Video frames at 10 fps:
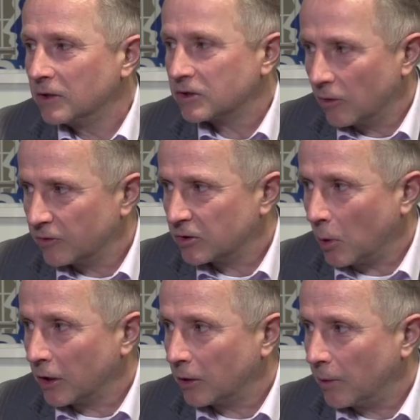service
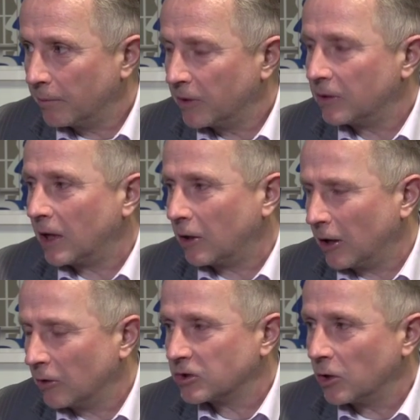one equipment, they
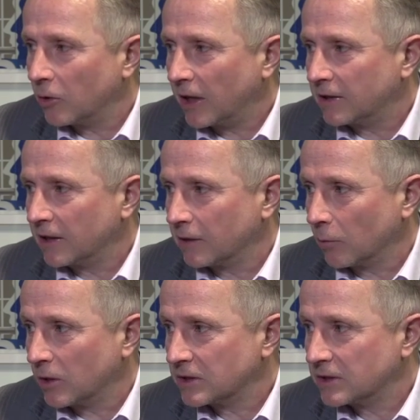can also look at the other
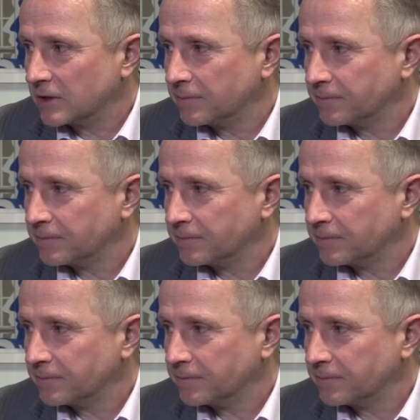ones.